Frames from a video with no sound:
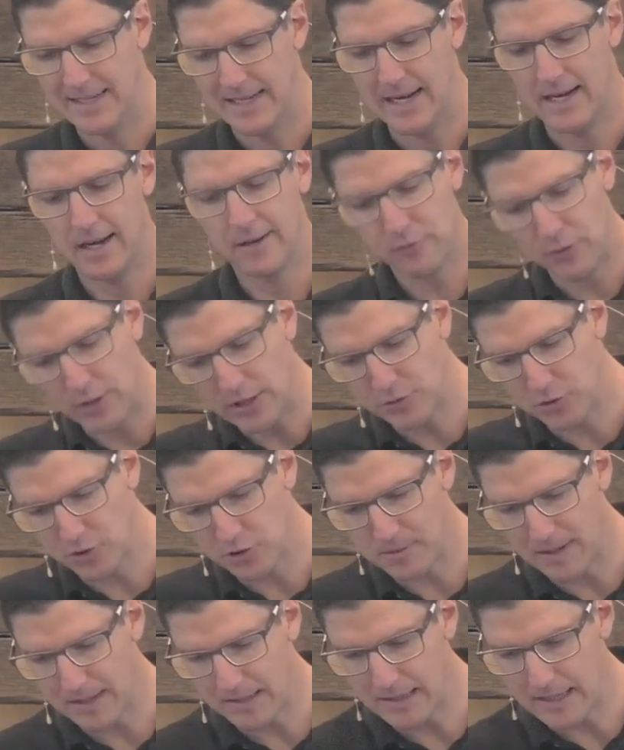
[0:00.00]
Uh, I've already
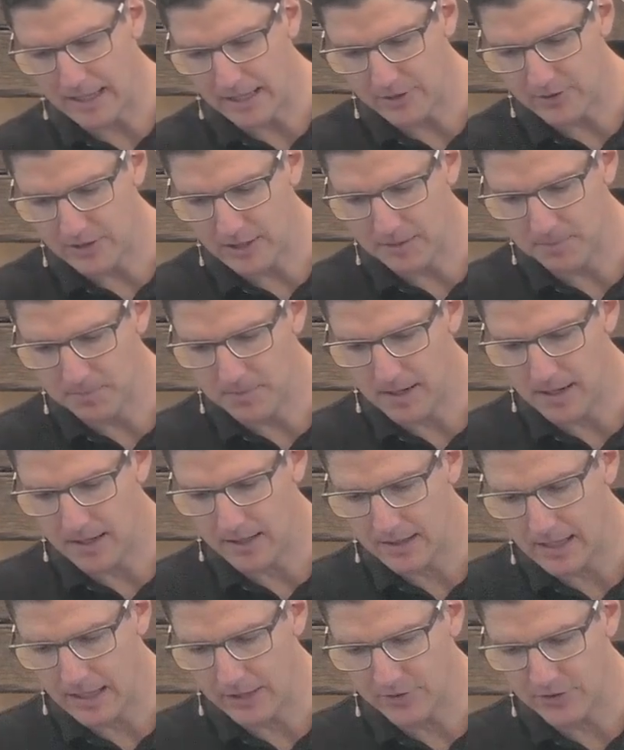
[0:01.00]
talked about lazy, uh,
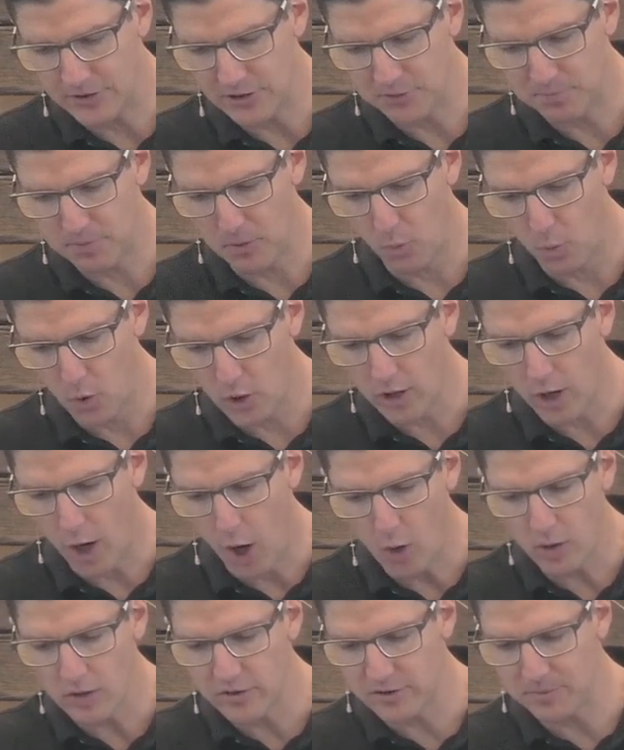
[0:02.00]
laziness, but
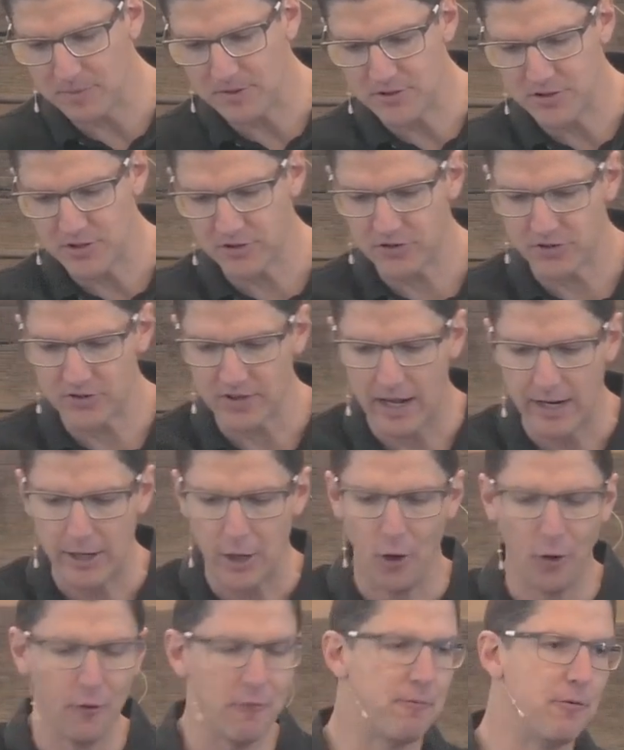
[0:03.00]
workaholism is just as
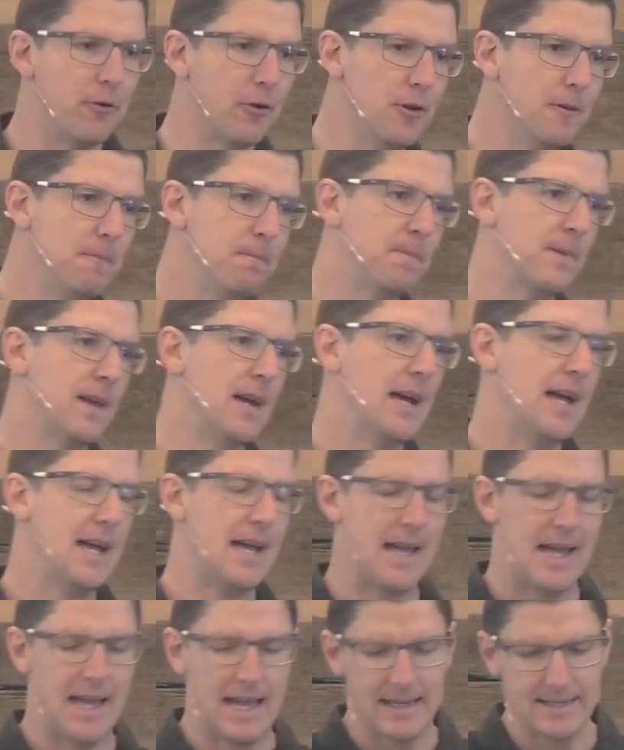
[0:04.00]
unhelpful.
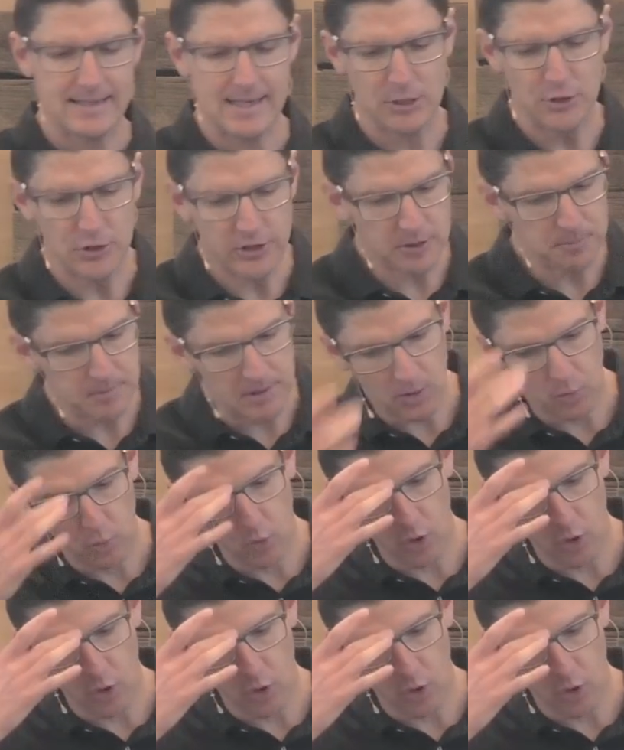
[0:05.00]
And uh, you can be a